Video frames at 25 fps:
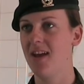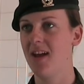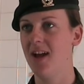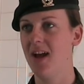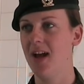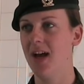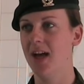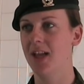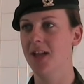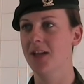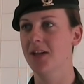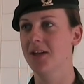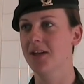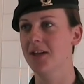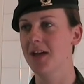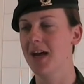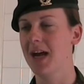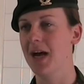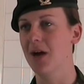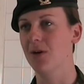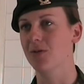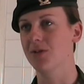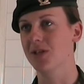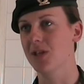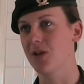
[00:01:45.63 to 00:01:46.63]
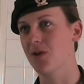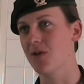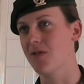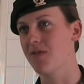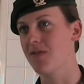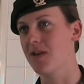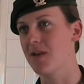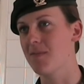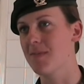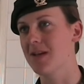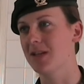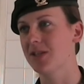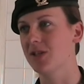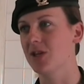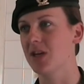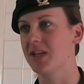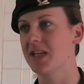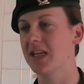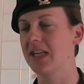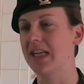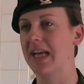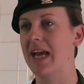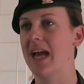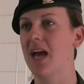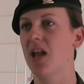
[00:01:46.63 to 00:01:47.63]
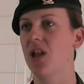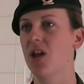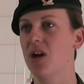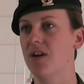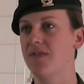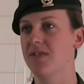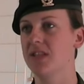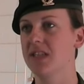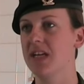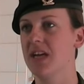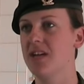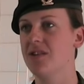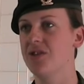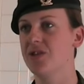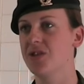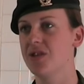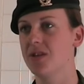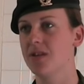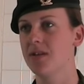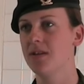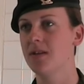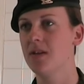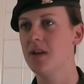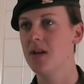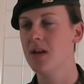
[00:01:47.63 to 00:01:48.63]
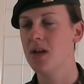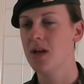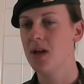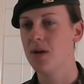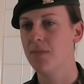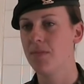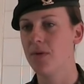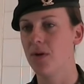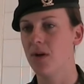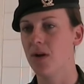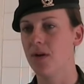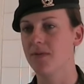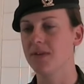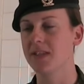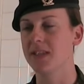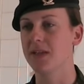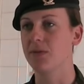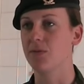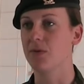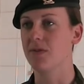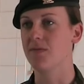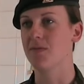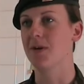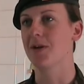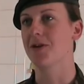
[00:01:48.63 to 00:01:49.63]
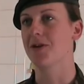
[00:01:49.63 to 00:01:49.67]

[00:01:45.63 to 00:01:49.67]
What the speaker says: and I was the only female, so I did get a lot of attention, but obviously with my